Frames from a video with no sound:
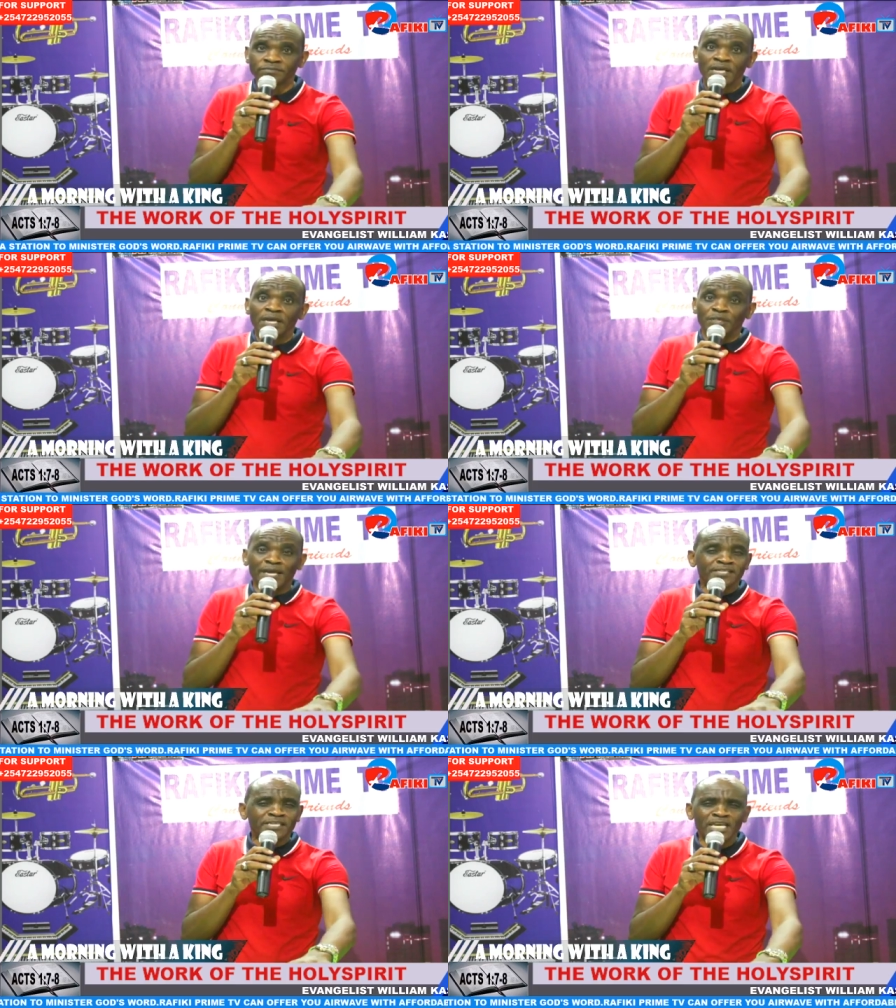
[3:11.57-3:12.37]
The
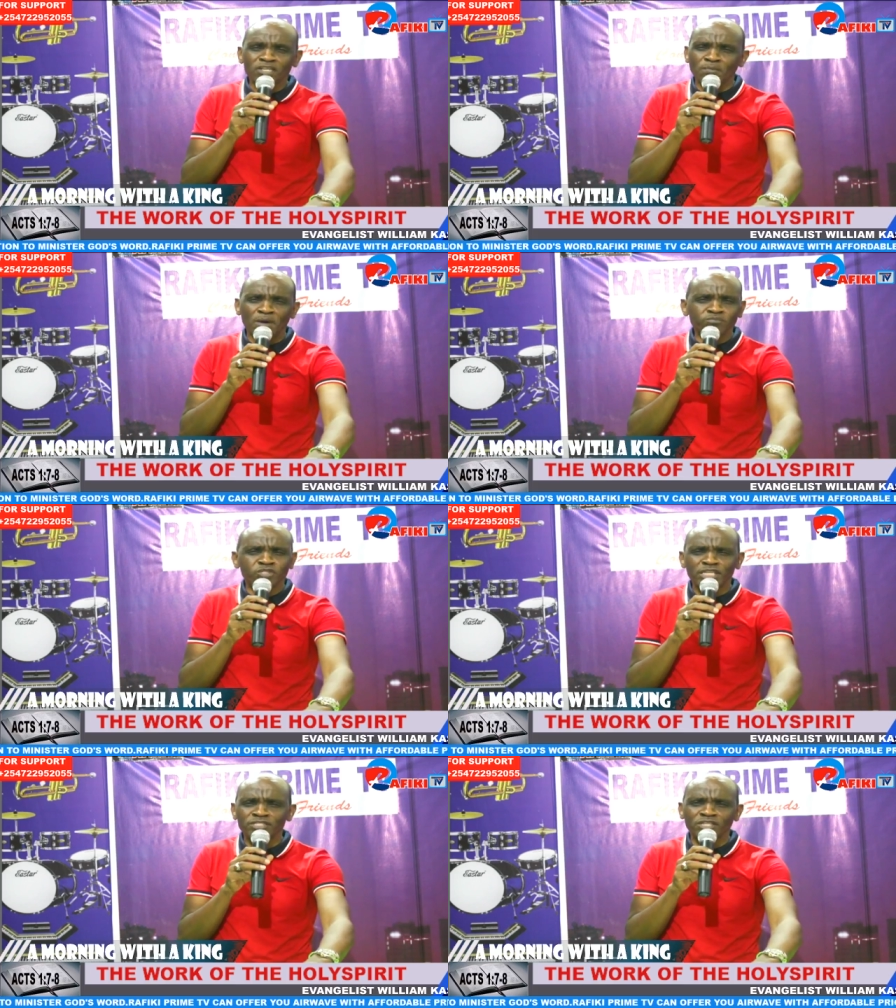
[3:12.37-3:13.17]
kingdom of
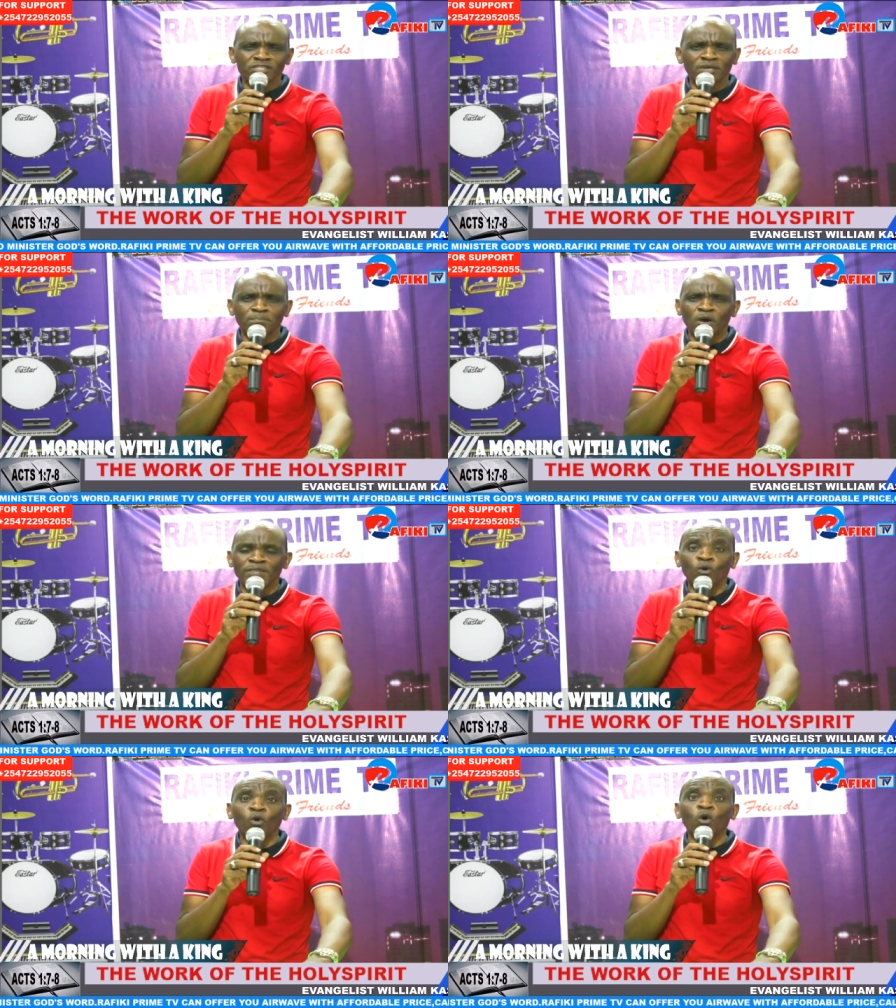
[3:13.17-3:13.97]
Jesus is about the
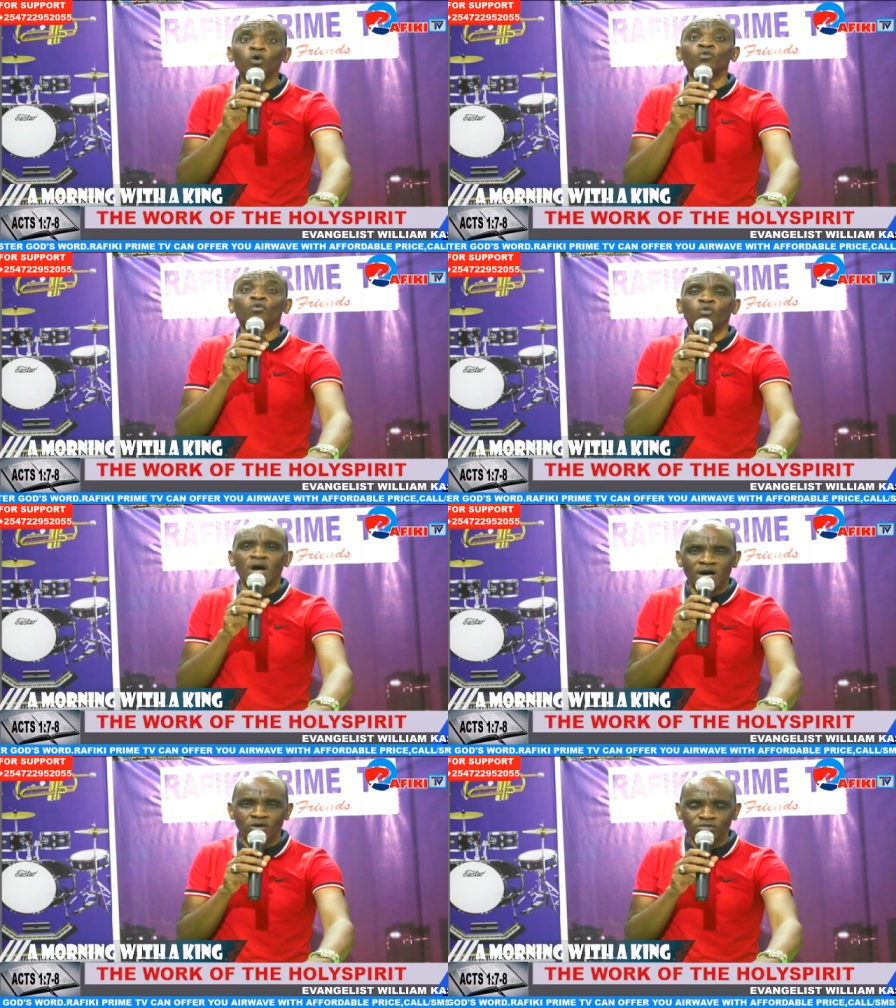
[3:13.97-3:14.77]
whole
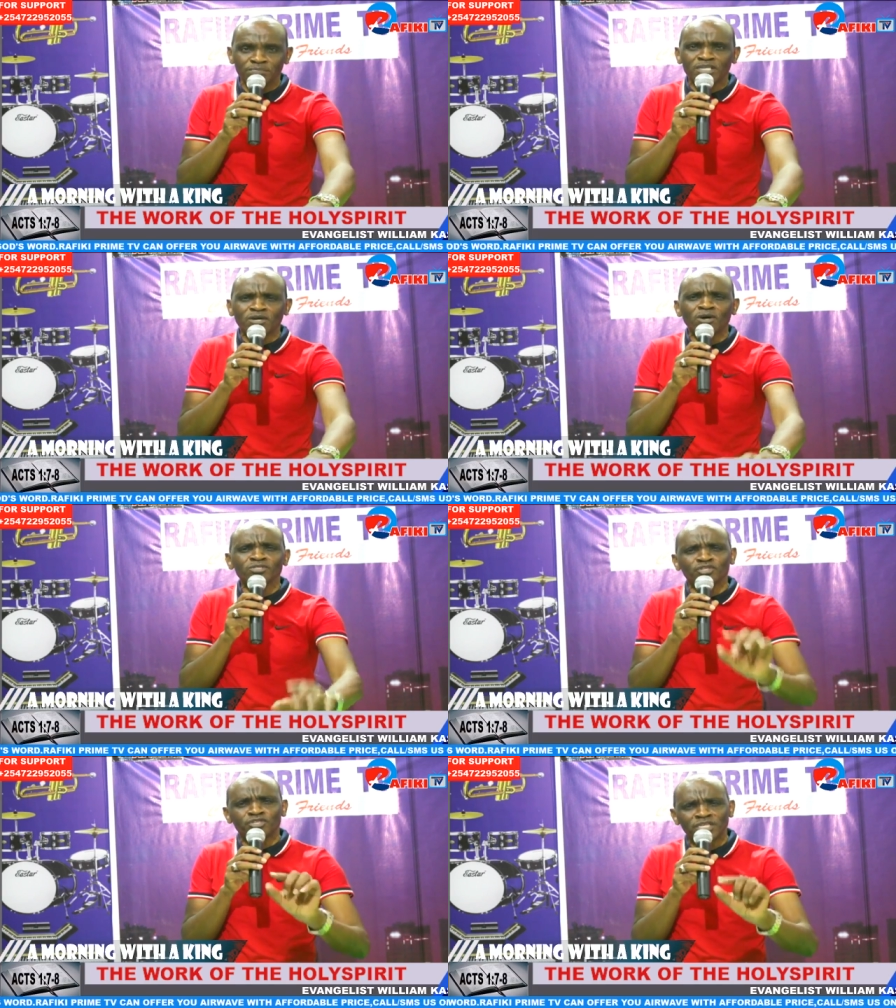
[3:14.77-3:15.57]
world because
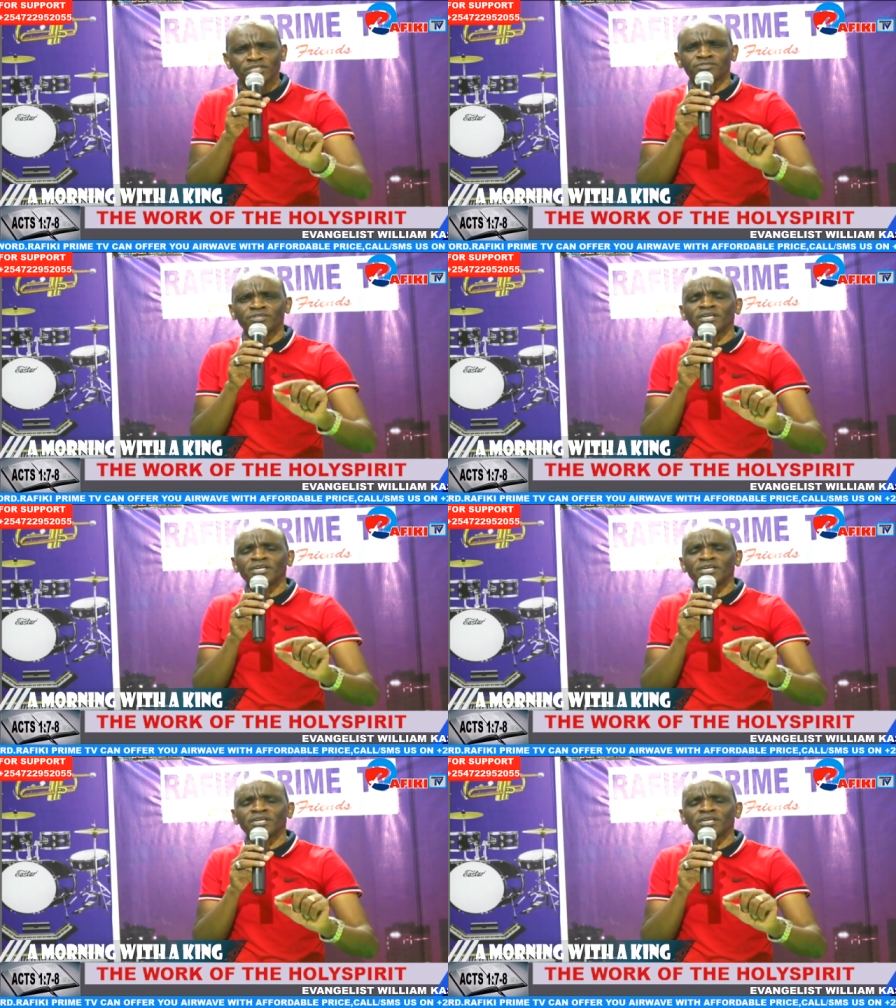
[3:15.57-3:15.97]
Jesus